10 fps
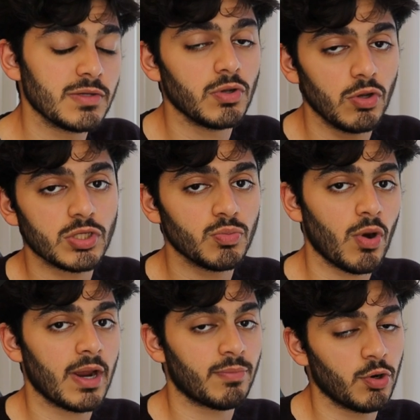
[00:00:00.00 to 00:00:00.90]
this one looks
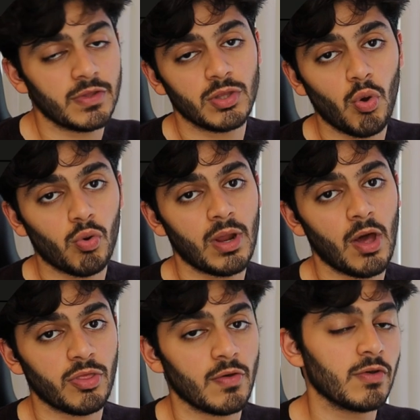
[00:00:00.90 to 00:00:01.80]
more at improving the oral
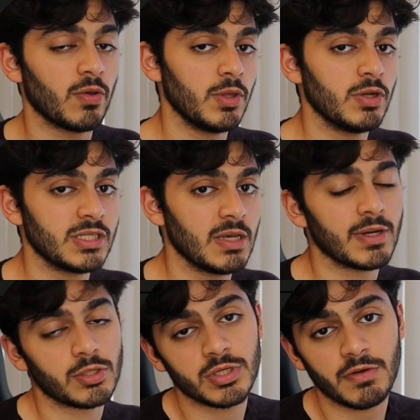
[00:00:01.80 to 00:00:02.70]
health of a community
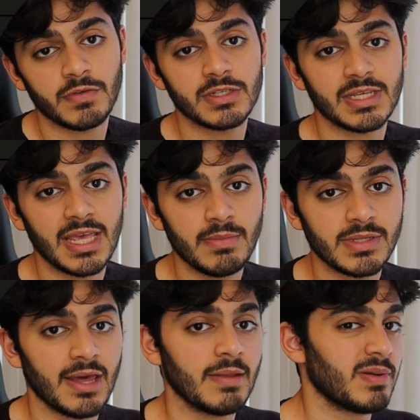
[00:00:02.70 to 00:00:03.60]
by doing different
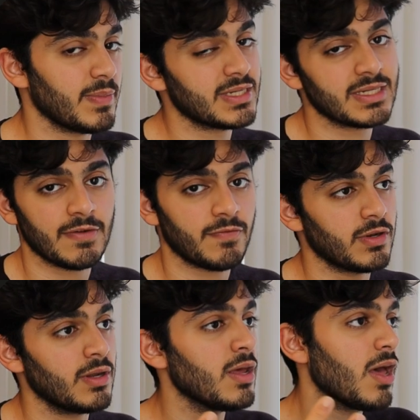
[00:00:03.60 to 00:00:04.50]
schemes and implementing
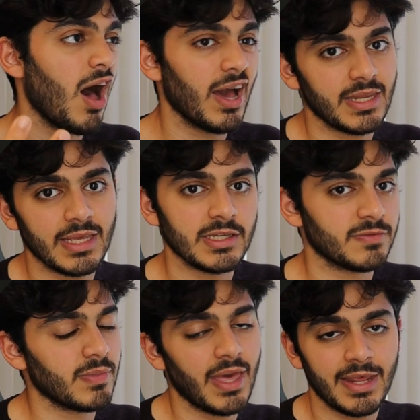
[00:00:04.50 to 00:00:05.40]
different ideas
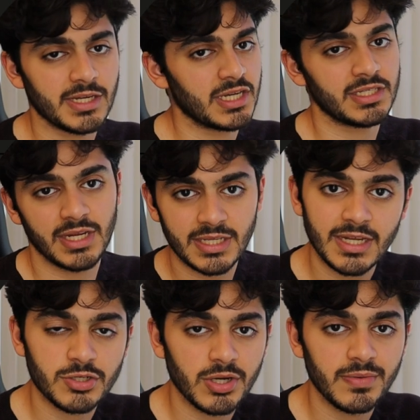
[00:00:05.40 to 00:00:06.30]
from the NHS and
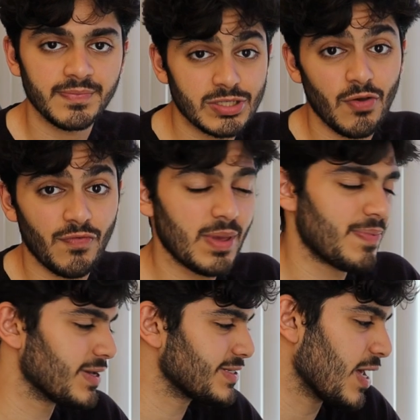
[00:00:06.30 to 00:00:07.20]
etc. So for me
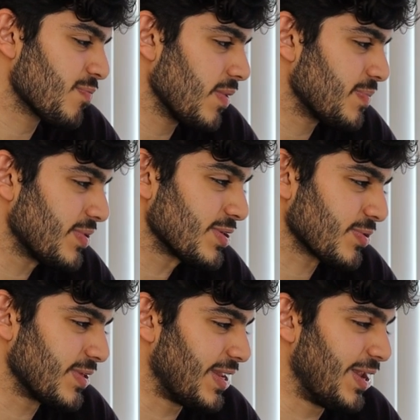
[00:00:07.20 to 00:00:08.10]
personally, I'd probably put this
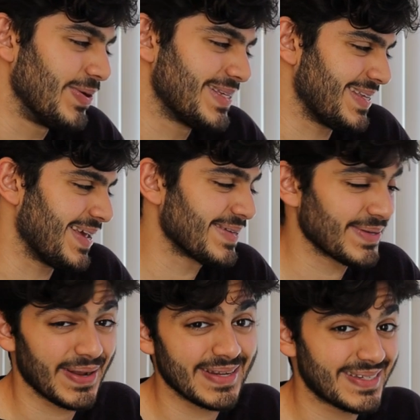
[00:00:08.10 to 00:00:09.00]
one in the lowest tier,
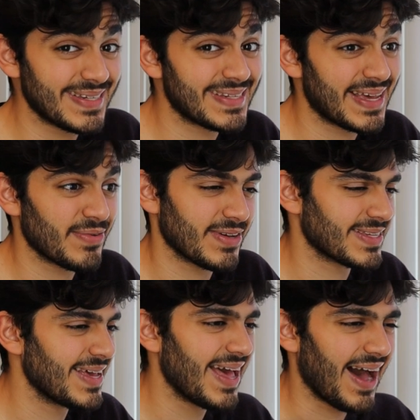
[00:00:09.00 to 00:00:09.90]
so like D tier,
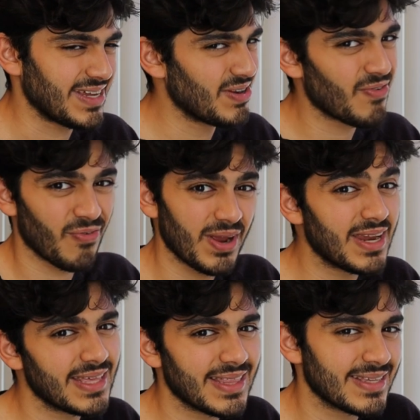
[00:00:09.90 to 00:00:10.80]
because I don't
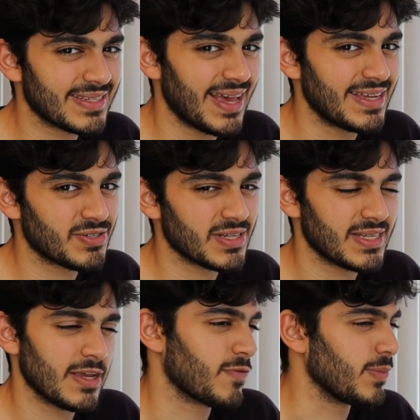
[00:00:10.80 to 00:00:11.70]
really think it's that
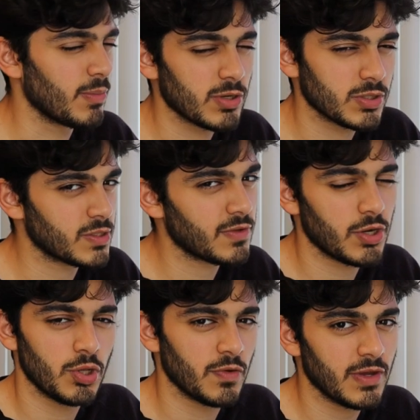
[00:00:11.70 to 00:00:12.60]
interesting. From the modules I've done
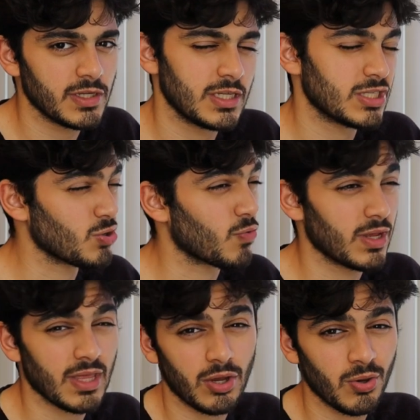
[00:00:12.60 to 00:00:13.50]
at university, it's not
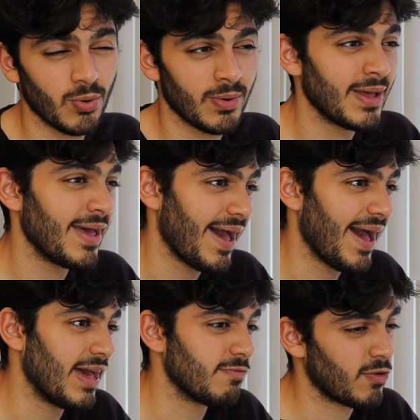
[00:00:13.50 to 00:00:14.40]
really that cool.
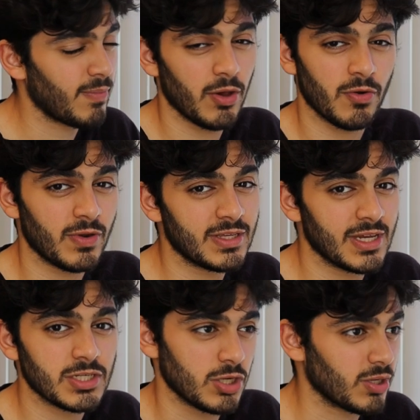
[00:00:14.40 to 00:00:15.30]
And from my own
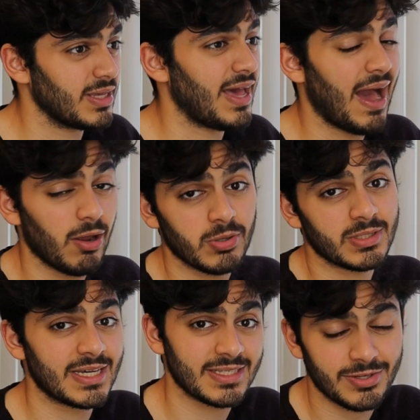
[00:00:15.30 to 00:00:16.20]
research and looking at how long
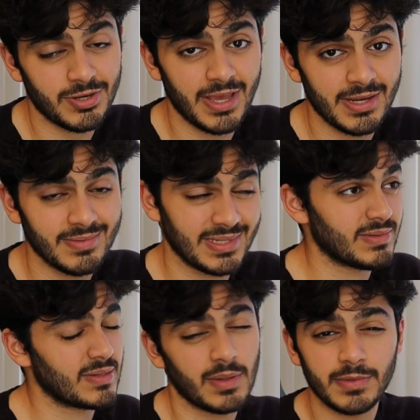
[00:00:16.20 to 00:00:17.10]
it takes to train,
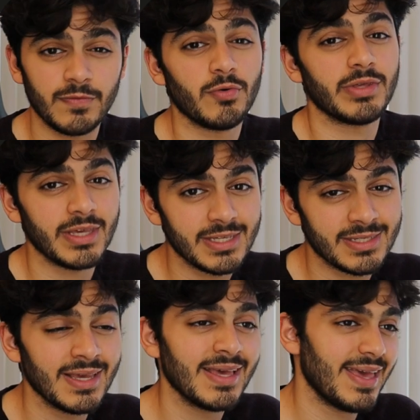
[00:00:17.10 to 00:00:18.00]
sometimes up to 4
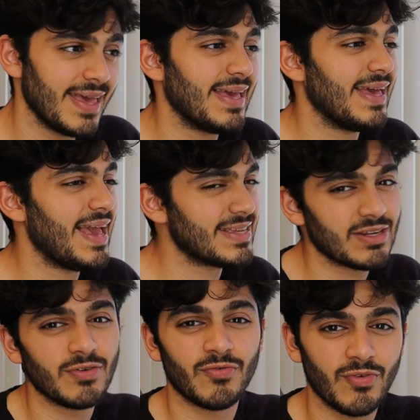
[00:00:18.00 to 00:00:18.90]
years, it
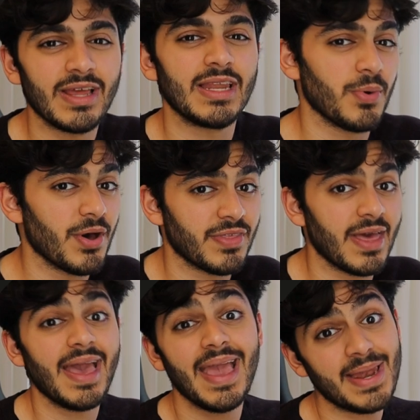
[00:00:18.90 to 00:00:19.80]
isn't really worth
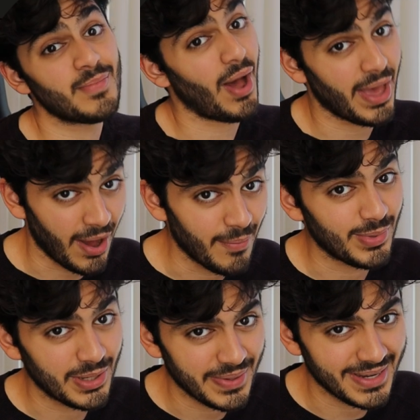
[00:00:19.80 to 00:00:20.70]
it, in my
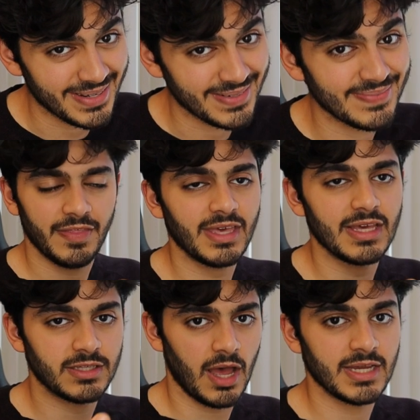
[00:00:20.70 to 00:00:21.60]
humble opinion. I think
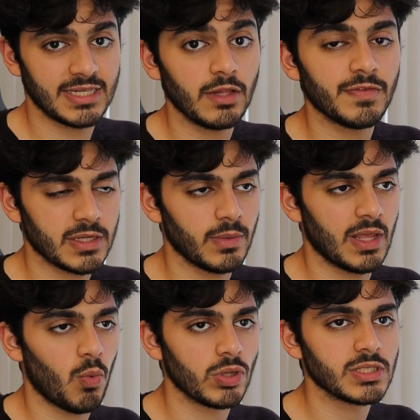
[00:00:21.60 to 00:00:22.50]
it's ideal for someone
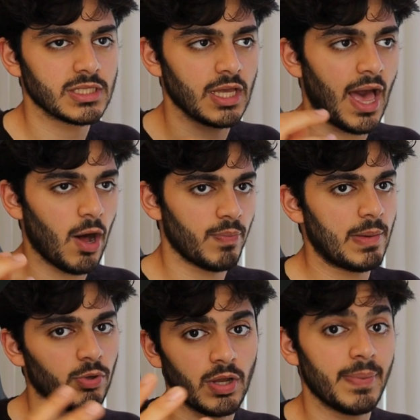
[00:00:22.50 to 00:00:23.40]
that wants to help
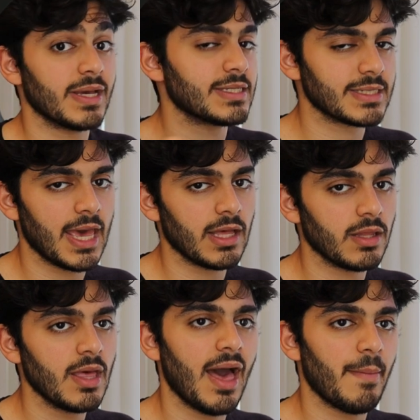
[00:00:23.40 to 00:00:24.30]
people on a bigger
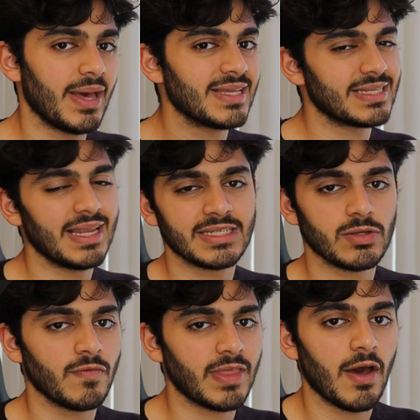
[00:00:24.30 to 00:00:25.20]
scale, but it's
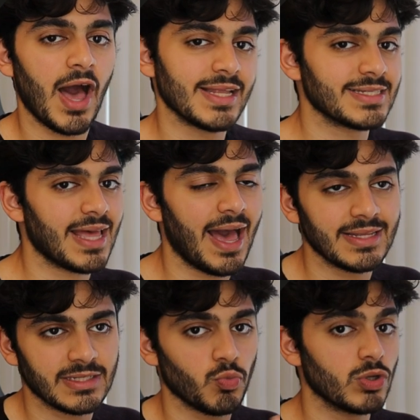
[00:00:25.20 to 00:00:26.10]
less of that
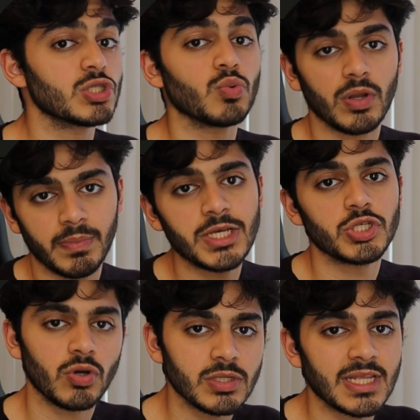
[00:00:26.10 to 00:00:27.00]
hands-to-hands and one-to-one
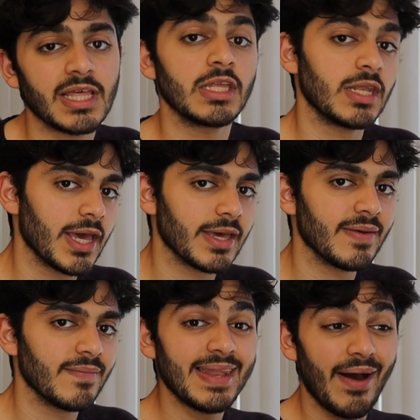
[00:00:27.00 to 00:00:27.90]
patient content that you'd like.
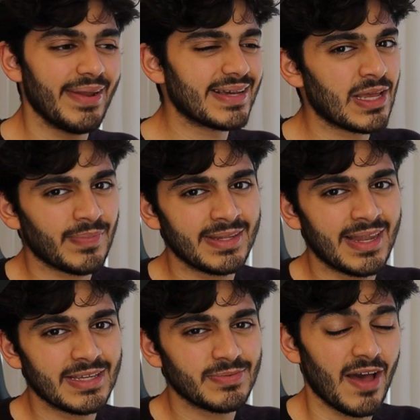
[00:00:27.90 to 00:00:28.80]
Now, next up in
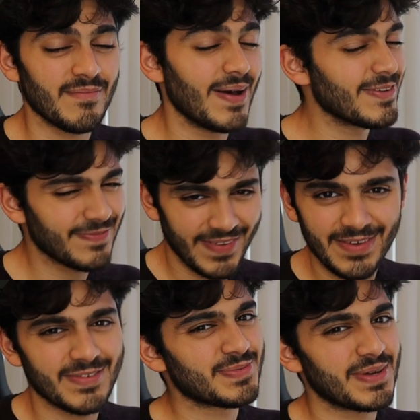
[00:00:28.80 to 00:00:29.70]
the list, we have my
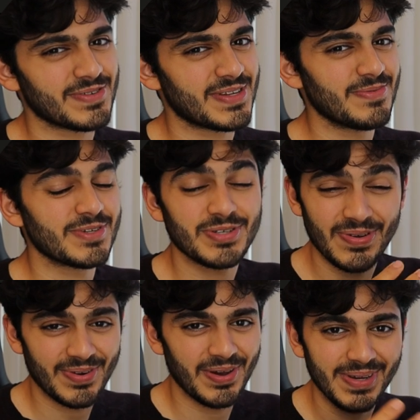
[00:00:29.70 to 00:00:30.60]
favorite specialty, which
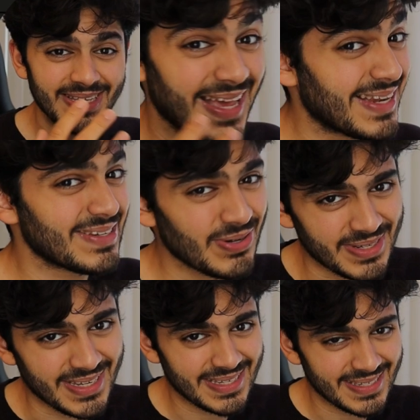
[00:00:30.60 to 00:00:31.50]
you all know, is
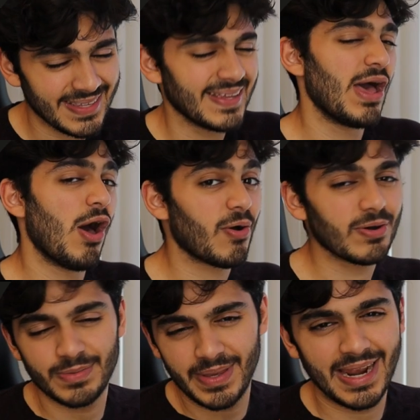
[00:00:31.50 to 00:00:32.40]
endodontics. Of
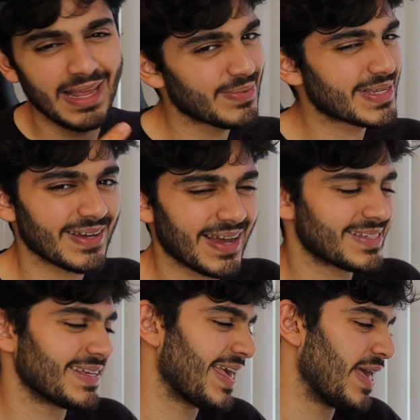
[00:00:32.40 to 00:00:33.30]
course, I'm being a little bit
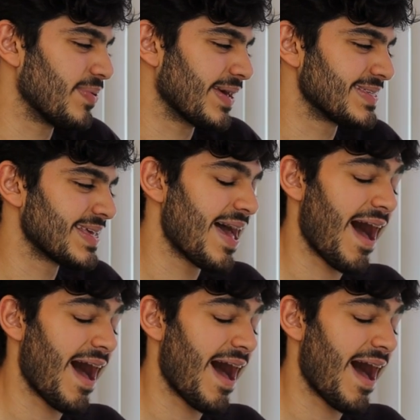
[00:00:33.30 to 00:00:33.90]
sarcastic here because